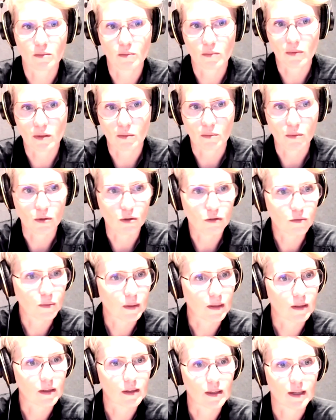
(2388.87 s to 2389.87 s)
the
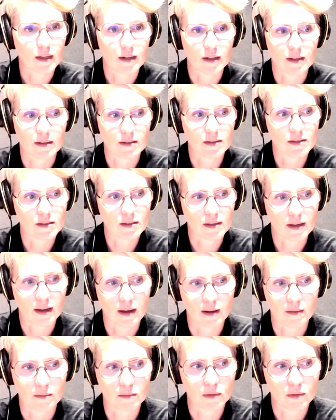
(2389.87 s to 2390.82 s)
movement that is